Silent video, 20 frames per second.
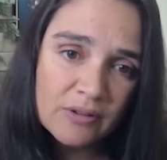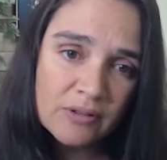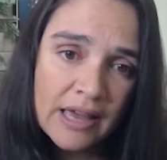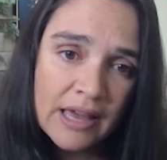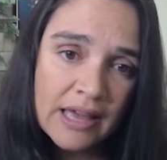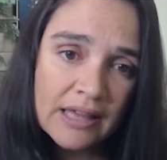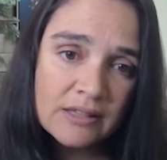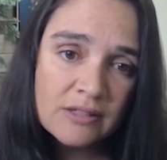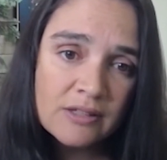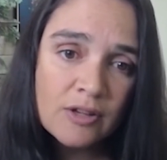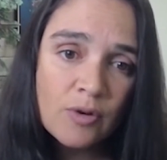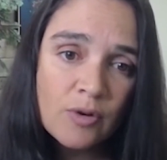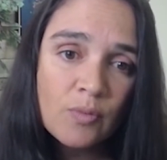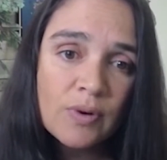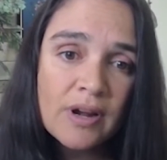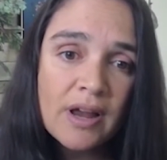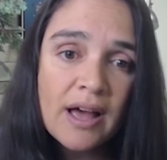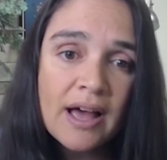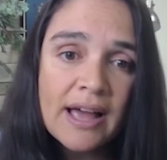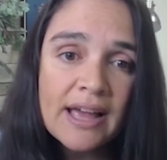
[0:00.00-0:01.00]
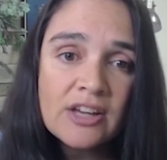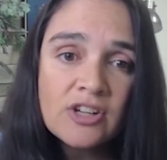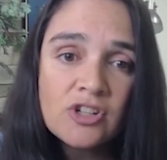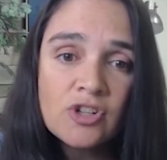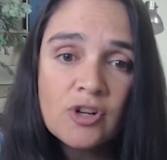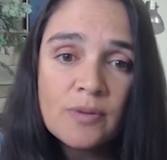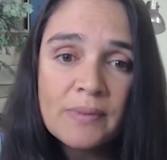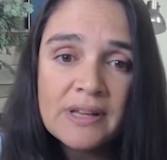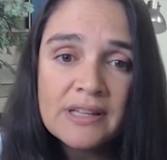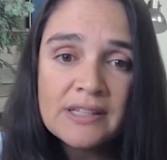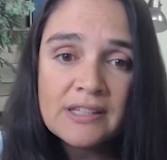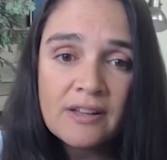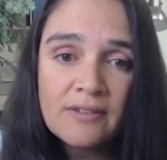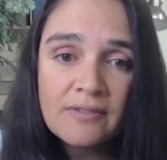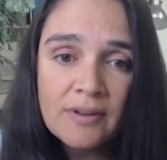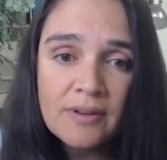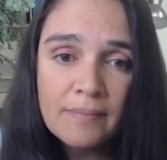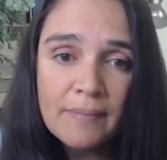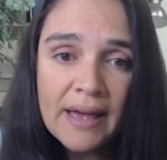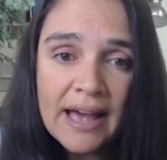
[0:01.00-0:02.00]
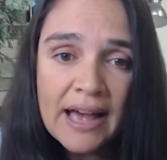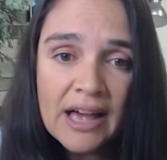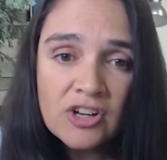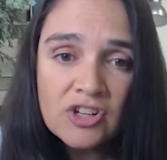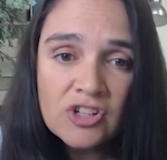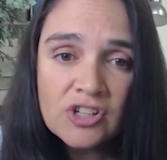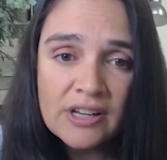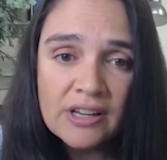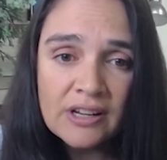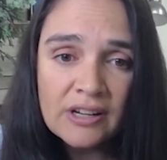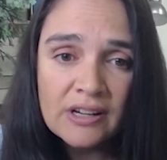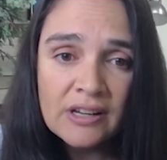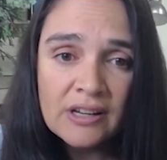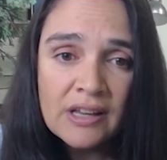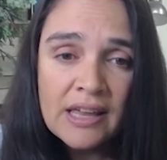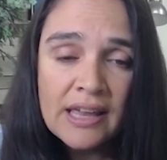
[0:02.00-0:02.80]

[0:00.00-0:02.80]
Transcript: And so when I show myself compassion,